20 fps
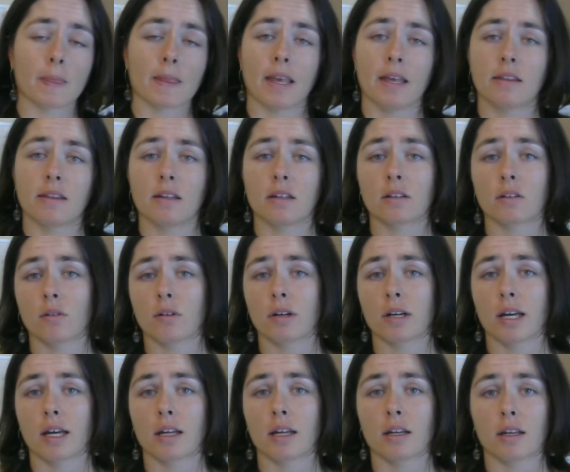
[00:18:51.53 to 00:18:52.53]
And then go
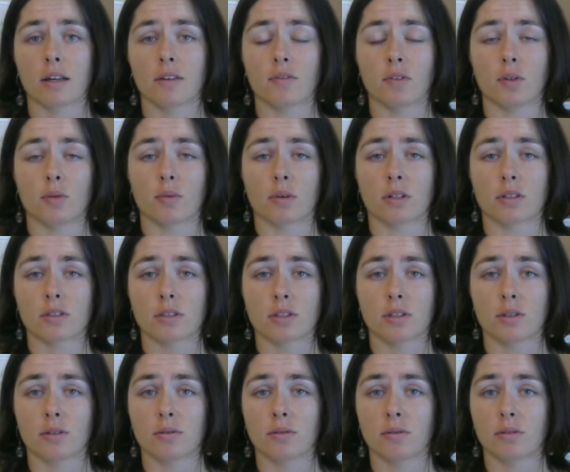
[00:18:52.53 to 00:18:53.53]
ahead, if you want
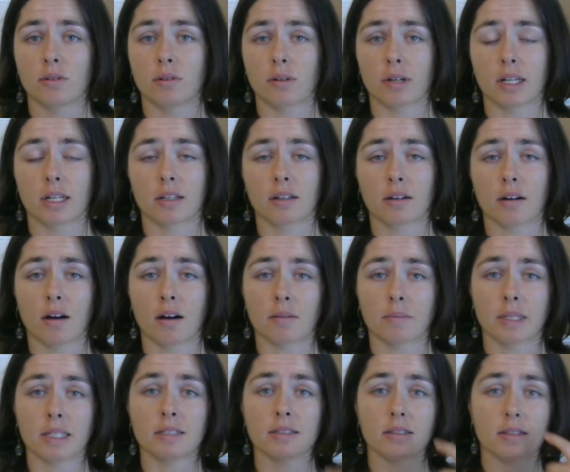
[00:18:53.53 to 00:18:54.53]
to, go ahead and
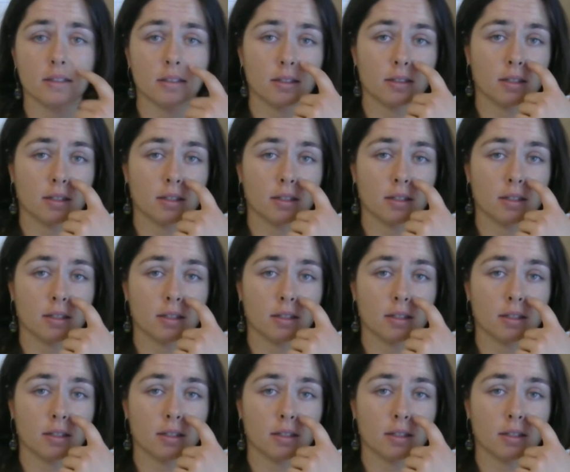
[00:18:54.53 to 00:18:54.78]
comment.